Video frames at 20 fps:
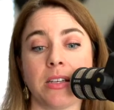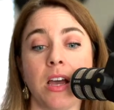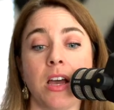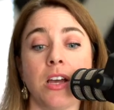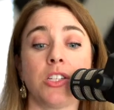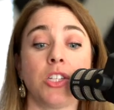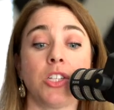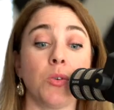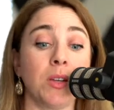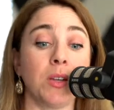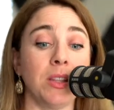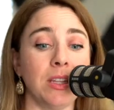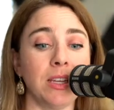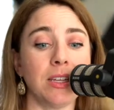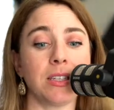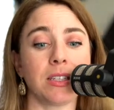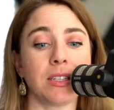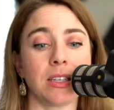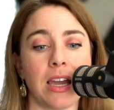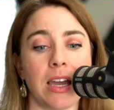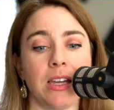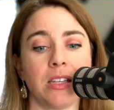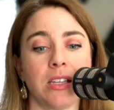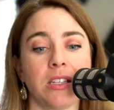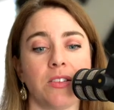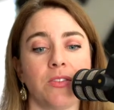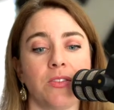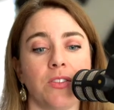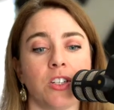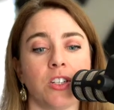So in this case,
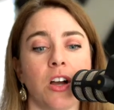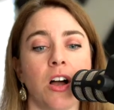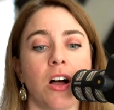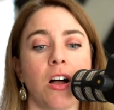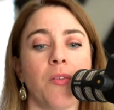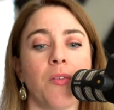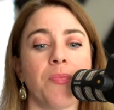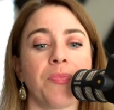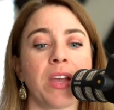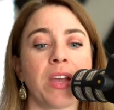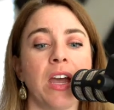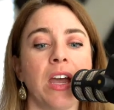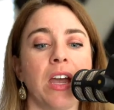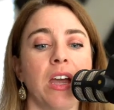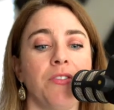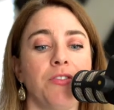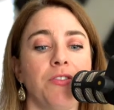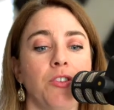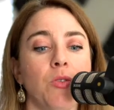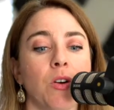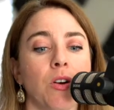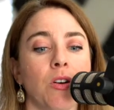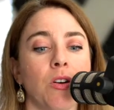Vishal, if you earned